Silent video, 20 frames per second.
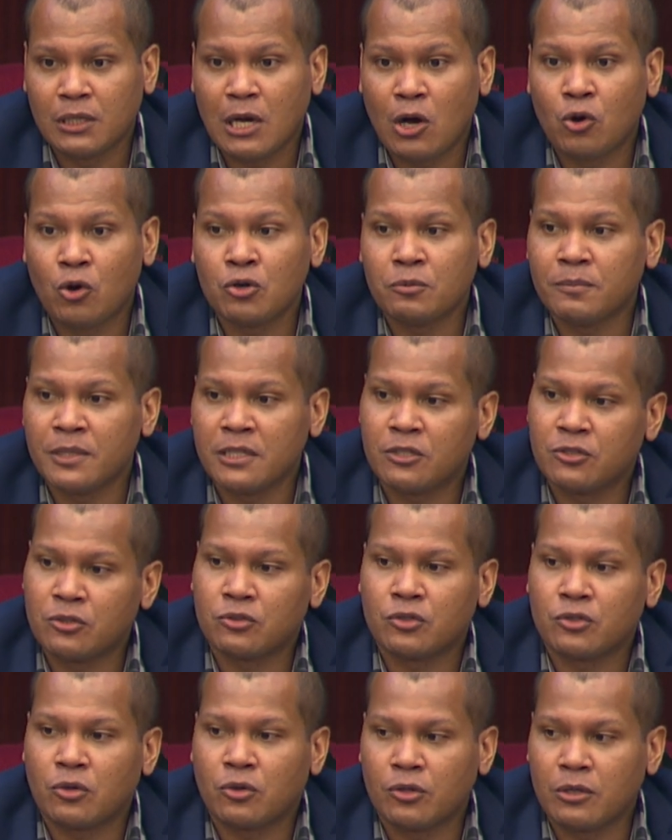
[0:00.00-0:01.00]
all
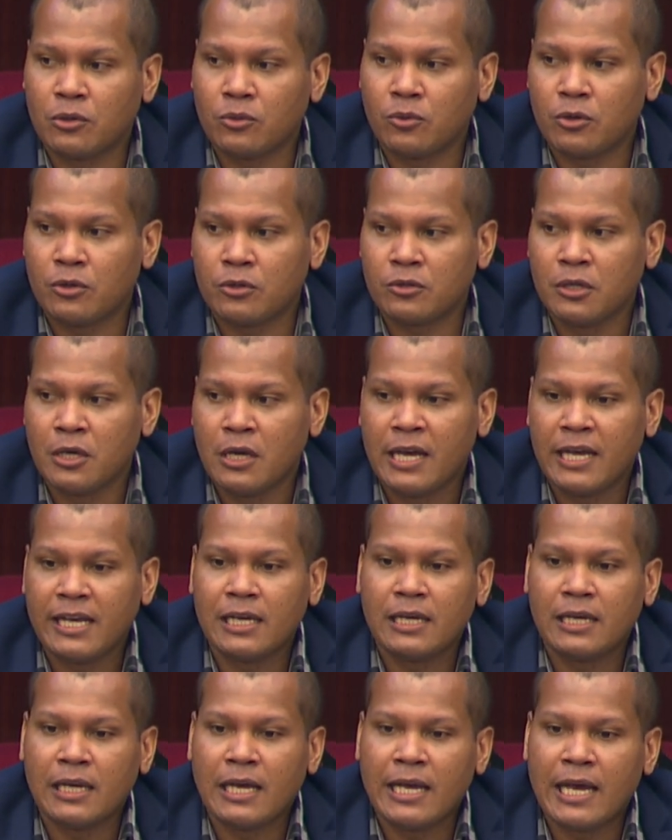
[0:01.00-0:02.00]
visions of the world
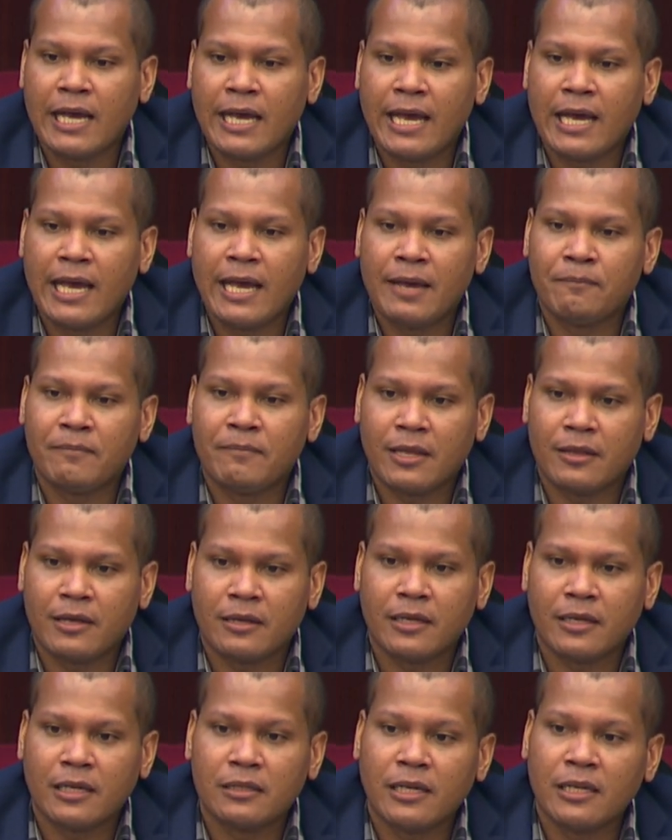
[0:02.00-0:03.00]

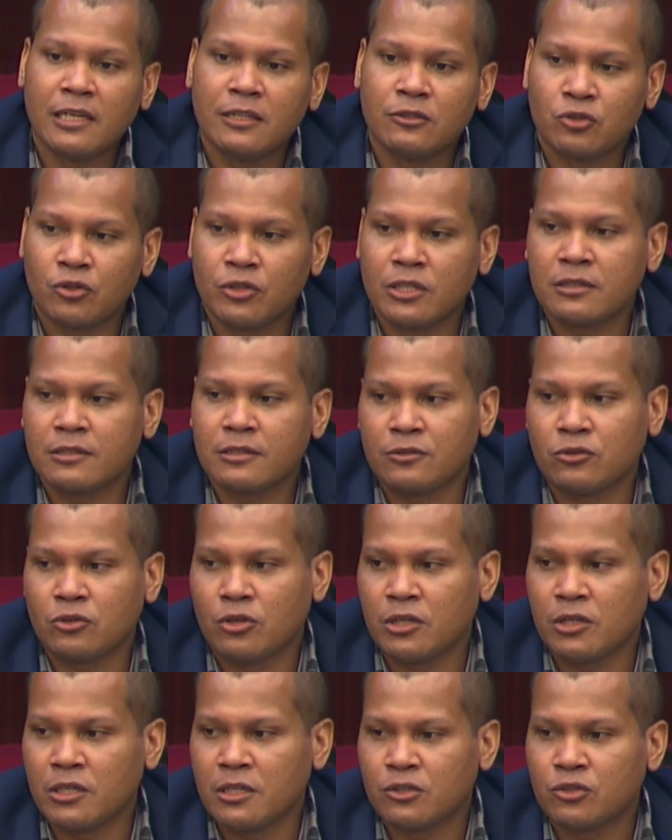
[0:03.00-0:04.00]
embedded into this
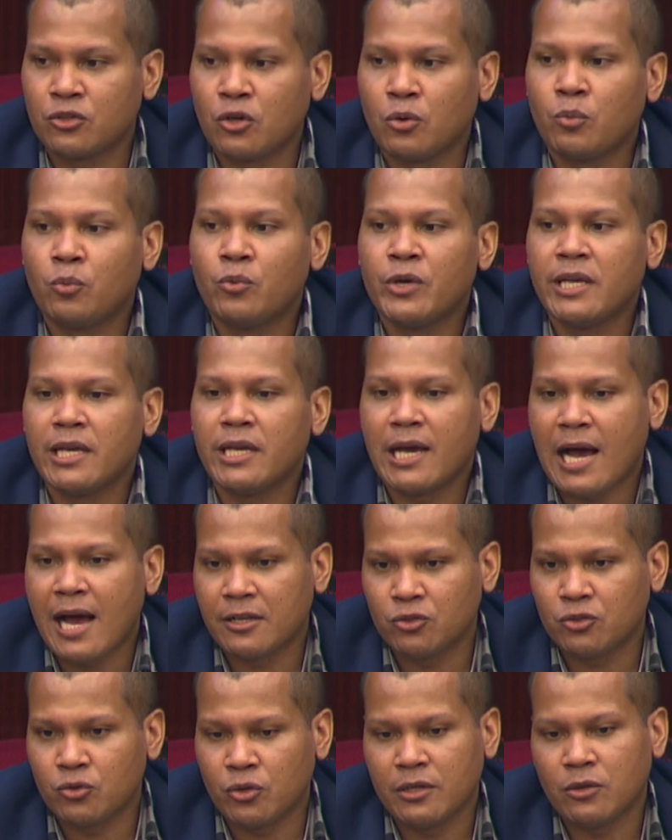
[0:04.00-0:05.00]
technology. So we
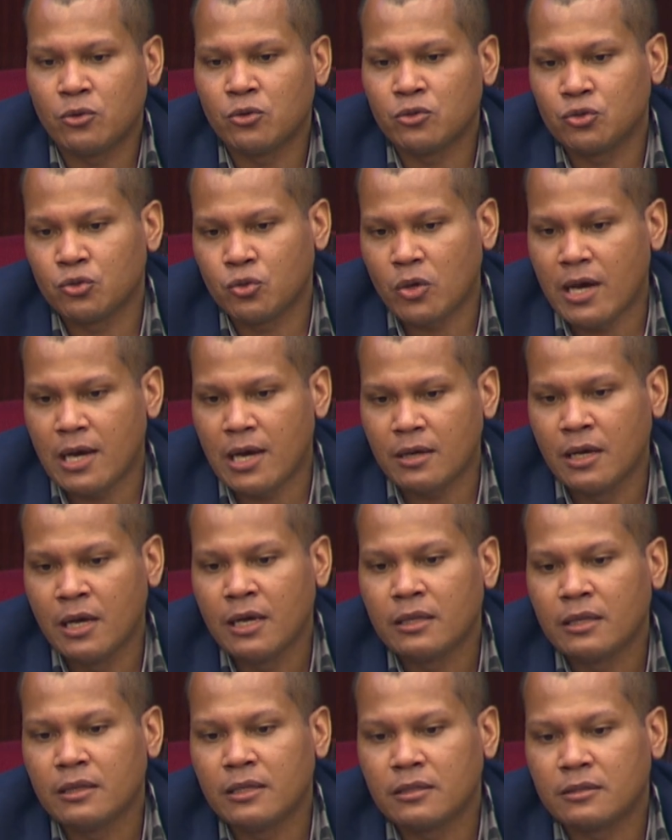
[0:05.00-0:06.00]
actually going to have
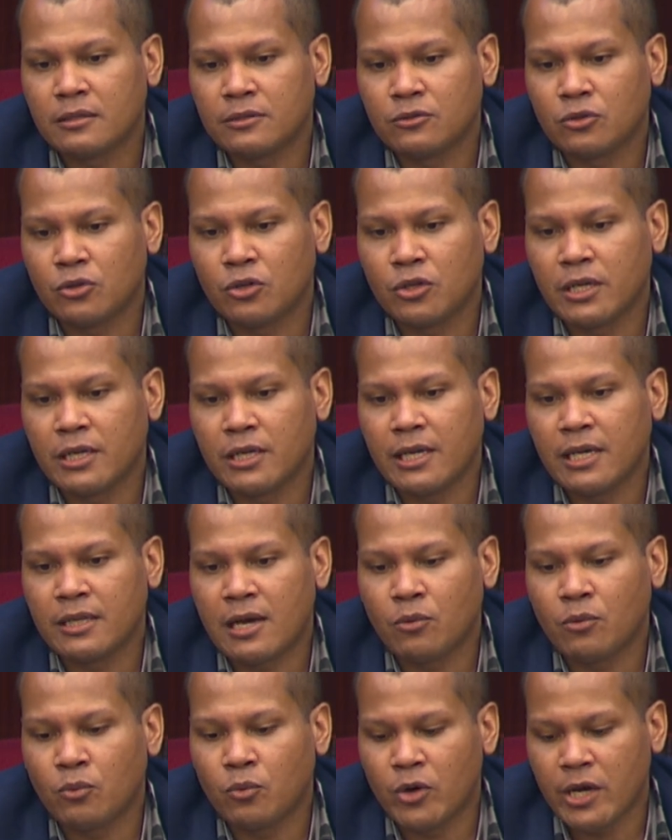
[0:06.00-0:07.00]
this technology in
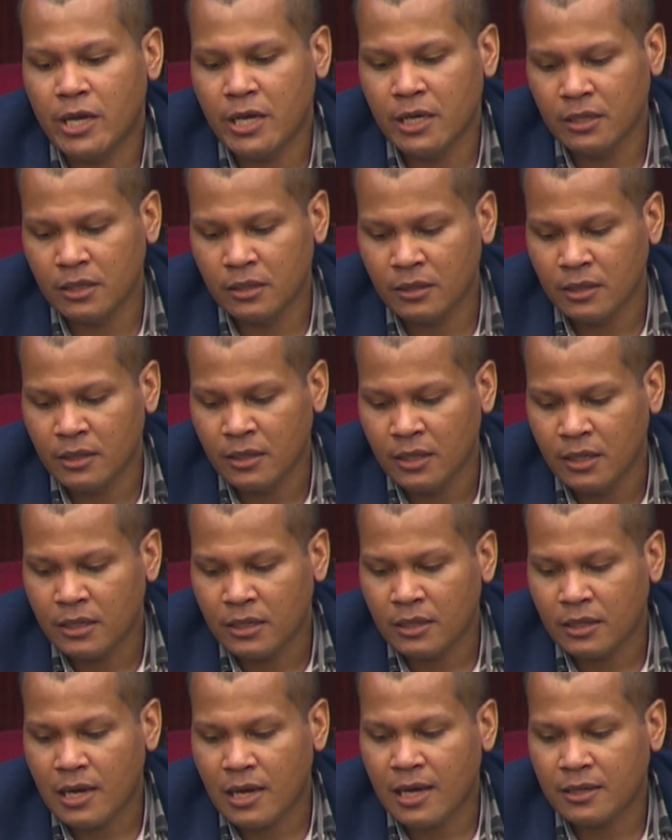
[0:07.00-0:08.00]
a way
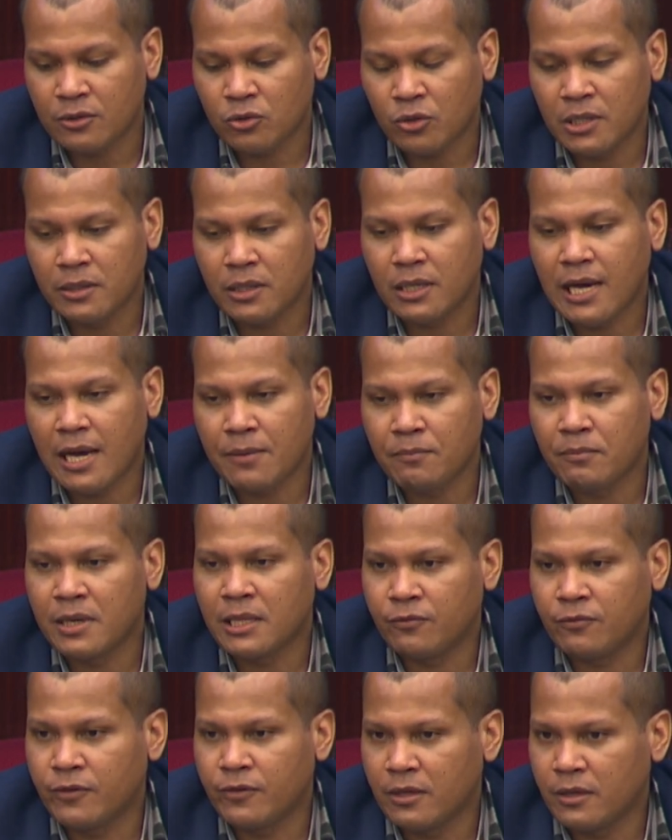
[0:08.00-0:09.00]
that actually can
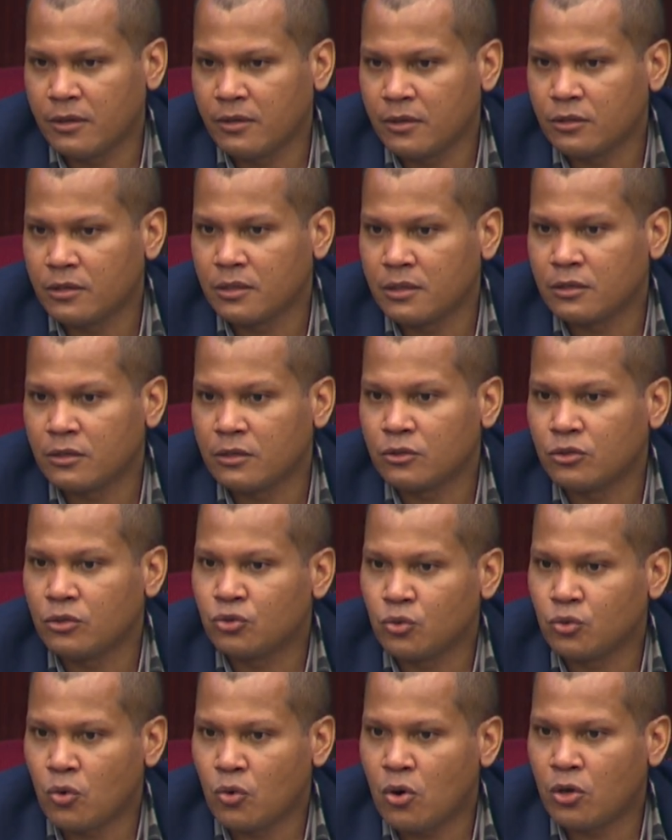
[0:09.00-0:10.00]
benefit
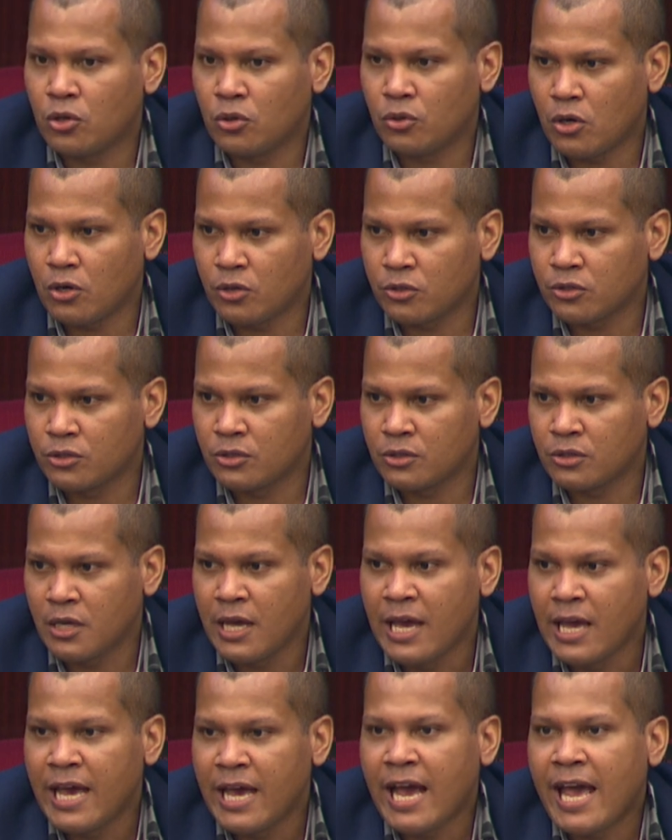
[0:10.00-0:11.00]
to all of us.
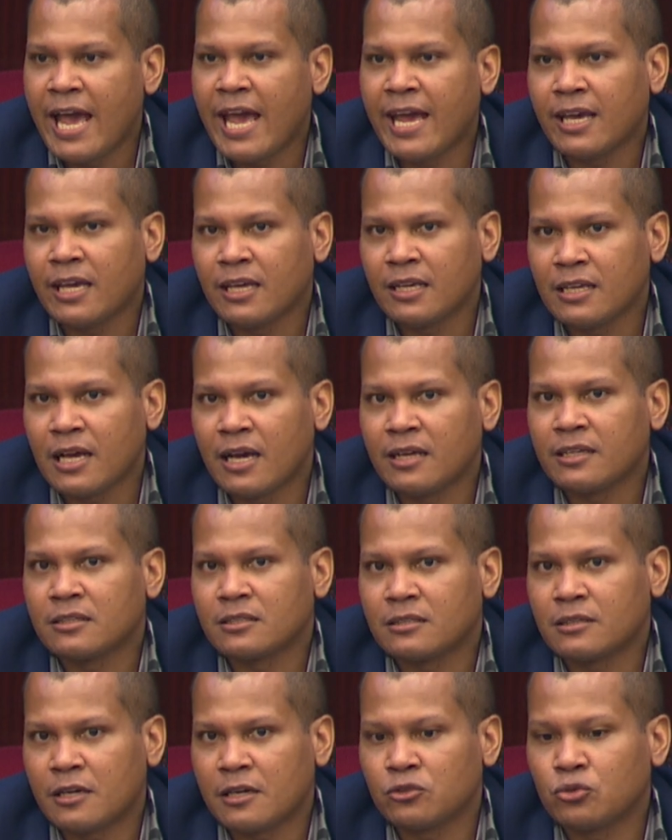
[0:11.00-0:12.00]
And
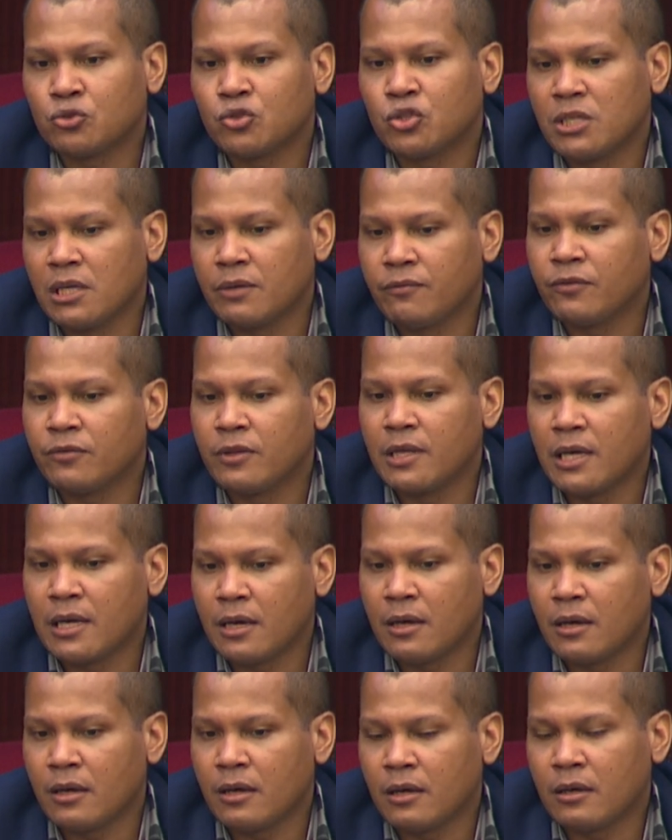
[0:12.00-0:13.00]
start to shift the